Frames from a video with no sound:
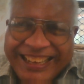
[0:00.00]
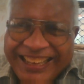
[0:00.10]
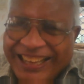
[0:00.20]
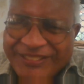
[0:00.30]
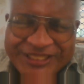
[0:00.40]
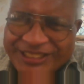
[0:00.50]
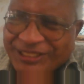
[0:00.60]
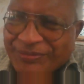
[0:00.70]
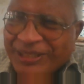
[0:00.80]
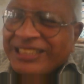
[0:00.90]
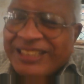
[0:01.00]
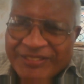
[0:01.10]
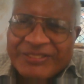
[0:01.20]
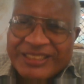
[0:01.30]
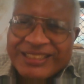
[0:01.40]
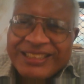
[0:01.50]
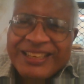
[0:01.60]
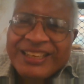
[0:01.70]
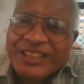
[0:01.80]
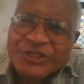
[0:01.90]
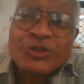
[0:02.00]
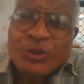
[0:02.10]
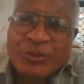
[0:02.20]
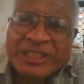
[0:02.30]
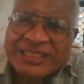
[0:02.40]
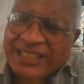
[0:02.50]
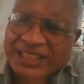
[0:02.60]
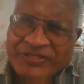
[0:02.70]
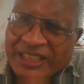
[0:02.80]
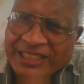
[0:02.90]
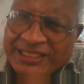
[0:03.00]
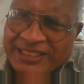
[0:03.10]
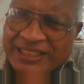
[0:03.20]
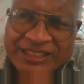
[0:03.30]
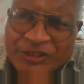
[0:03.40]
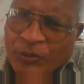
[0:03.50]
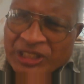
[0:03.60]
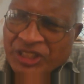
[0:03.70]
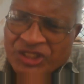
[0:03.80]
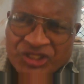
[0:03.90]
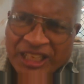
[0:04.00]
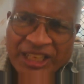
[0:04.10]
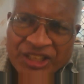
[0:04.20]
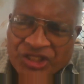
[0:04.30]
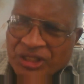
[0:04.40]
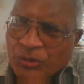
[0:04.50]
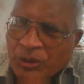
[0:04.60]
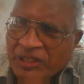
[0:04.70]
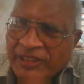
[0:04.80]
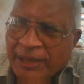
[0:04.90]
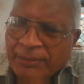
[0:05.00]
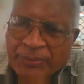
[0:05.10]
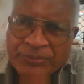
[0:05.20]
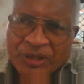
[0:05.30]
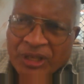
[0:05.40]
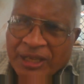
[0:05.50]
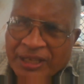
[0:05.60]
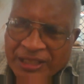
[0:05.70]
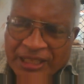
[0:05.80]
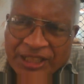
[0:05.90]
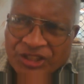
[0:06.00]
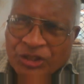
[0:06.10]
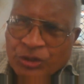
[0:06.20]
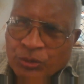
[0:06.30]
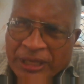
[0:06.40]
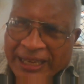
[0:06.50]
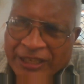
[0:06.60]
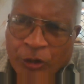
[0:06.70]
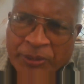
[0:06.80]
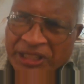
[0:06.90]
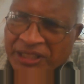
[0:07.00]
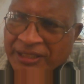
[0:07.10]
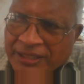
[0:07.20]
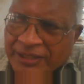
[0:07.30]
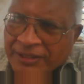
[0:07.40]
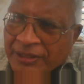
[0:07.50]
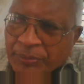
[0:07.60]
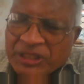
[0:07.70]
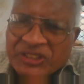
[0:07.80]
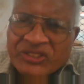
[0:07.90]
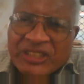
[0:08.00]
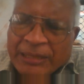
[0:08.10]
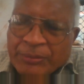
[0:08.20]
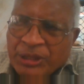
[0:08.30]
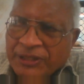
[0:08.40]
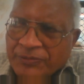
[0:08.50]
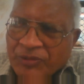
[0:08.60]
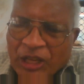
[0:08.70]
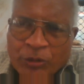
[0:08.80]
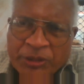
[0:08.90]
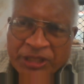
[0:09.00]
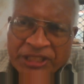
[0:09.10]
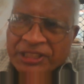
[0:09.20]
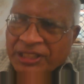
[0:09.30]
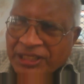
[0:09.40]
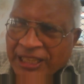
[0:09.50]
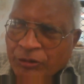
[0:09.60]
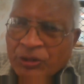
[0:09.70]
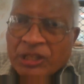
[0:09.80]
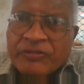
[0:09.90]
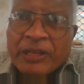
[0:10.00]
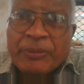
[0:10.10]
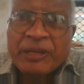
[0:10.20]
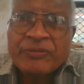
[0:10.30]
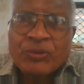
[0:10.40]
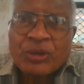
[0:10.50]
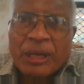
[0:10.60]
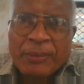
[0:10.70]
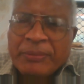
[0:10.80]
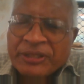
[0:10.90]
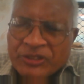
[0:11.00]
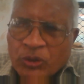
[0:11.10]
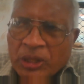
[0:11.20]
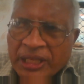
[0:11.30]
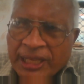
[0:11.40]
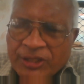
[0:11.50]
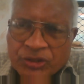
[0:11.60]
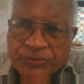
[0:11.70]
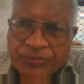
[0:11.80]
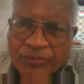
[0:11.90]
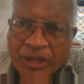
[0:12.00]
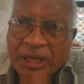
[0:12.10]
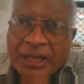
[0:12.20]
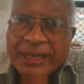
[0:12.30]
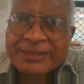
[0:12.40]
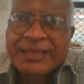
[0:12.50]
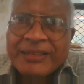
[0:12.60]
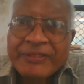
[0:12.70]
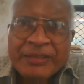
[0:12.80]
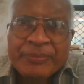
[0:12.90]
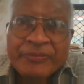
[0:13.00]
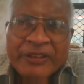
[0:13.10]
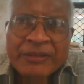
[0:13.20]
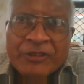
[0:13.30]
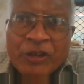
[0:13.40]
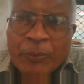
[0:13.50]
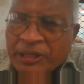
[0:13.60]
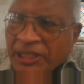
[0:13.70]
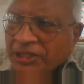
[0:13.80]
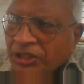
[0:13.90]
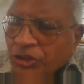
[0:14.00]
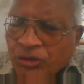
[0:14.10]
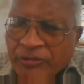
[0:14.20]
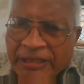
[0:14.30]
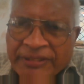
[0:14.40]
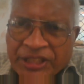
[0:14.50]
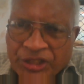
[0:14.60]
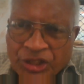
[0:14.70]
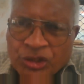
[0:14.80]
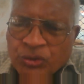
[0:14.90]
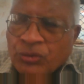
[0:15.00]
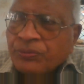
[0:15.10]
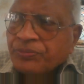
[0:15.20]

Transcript: I was surprised, however. You know what is gauge very easy. It's a 1 inch relation, 25 mm relation to that. How many pieces can be accommodated in that 25.4 mm? It's called gauge. It's not very complicated issue, very easy issue.